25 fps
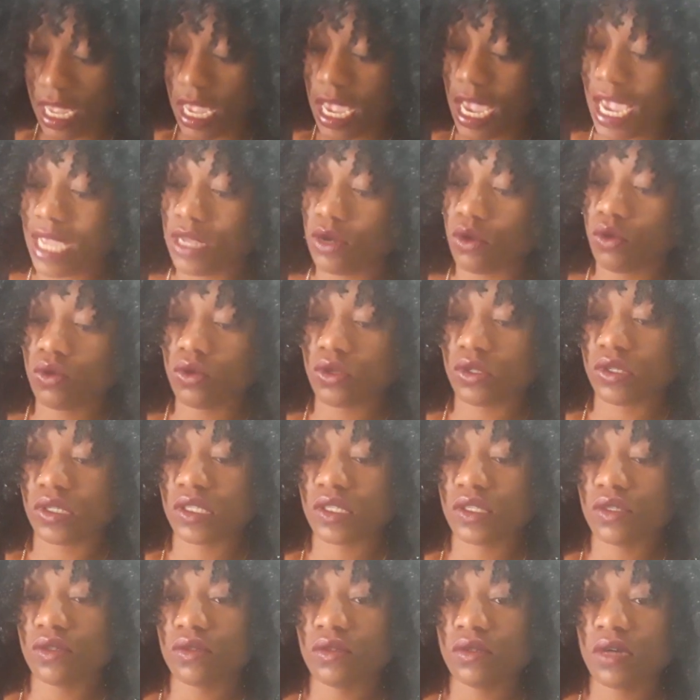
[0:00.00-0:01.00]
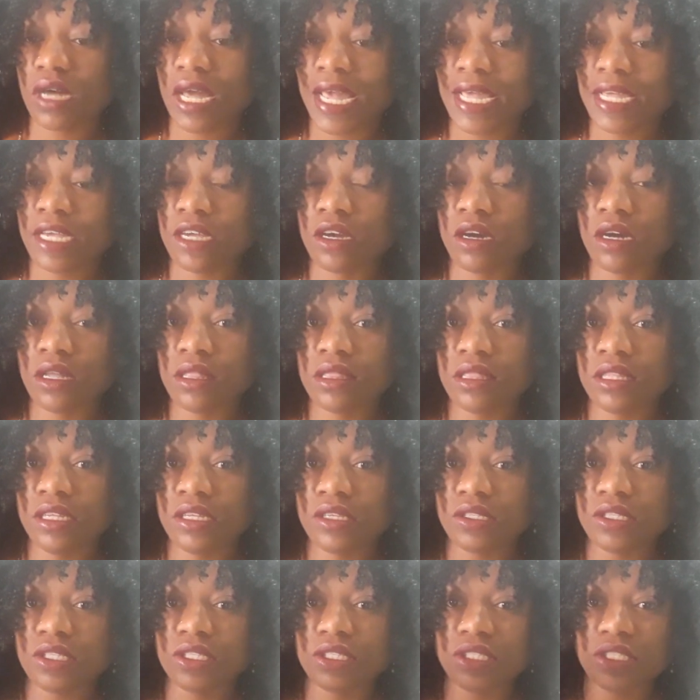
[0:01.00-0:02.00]
And also I got
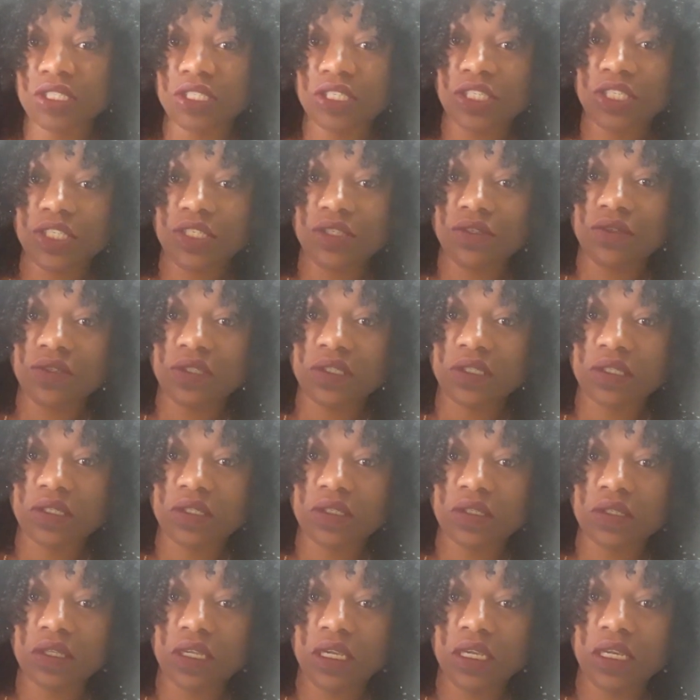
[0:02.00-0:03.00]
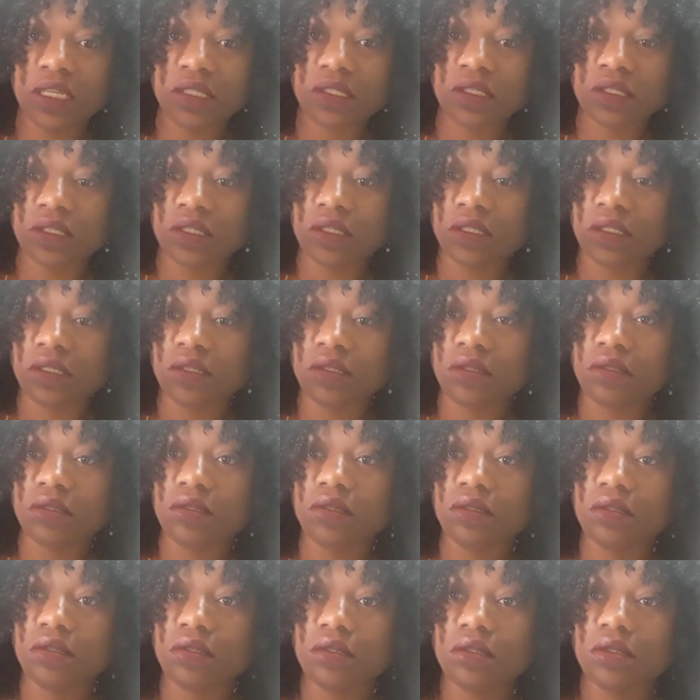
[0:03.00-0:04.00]
this cute little
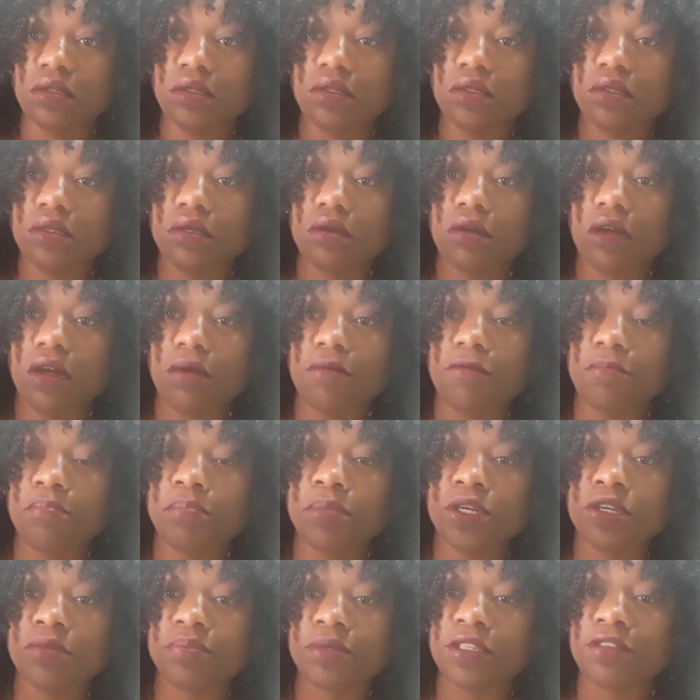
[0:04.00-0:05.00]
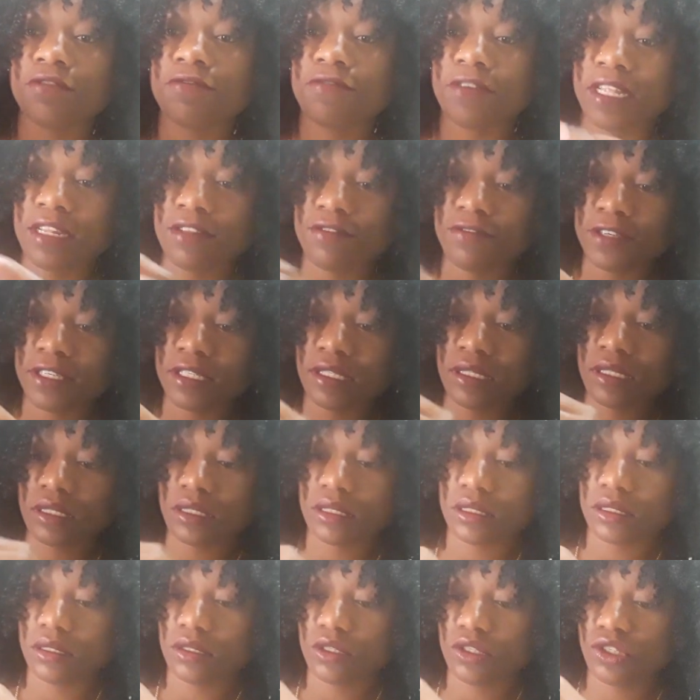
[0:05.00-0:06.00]
purple velvet
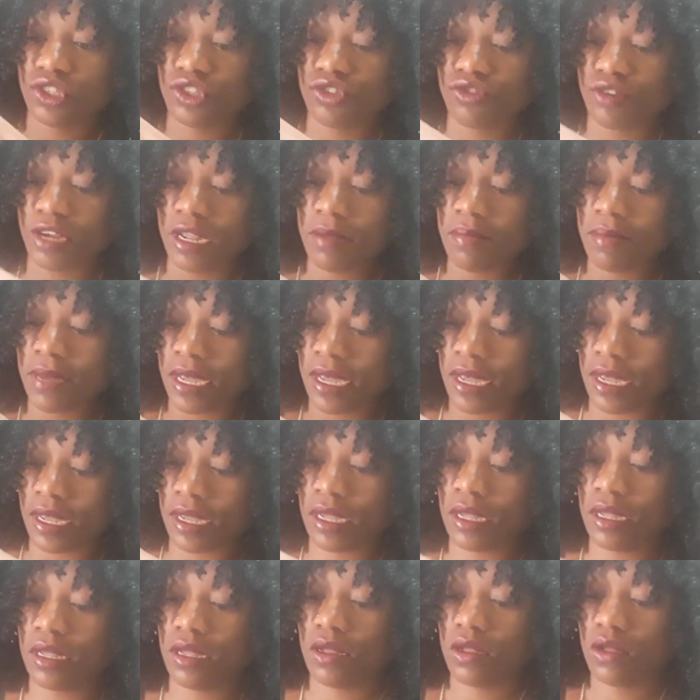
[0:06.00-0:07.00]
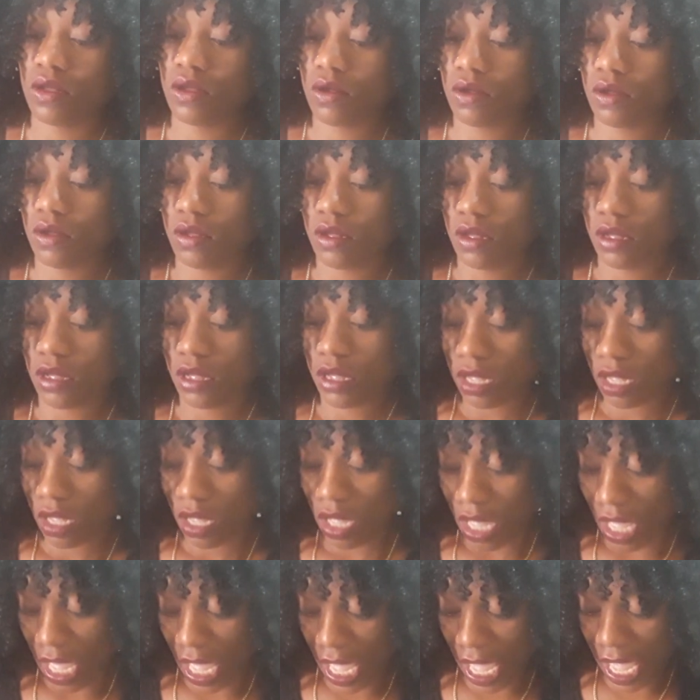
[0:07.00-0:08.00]
string bag,
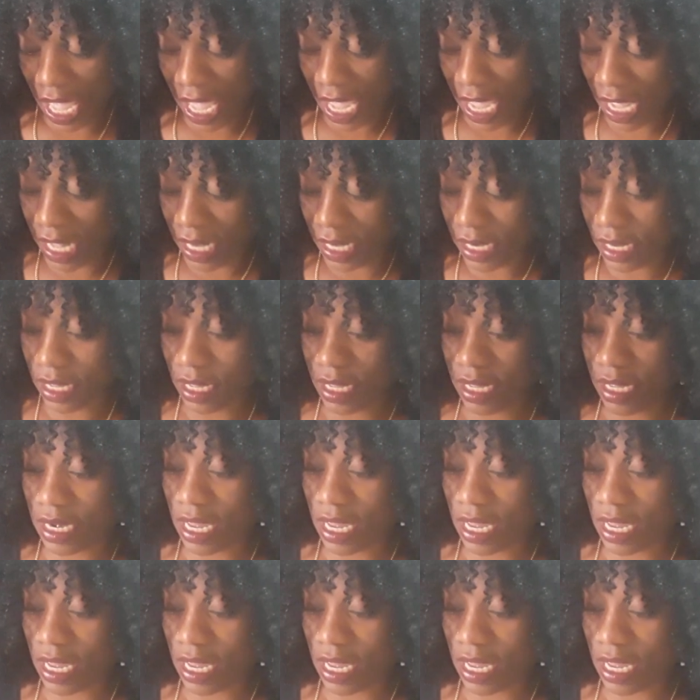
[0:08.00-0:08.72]
and it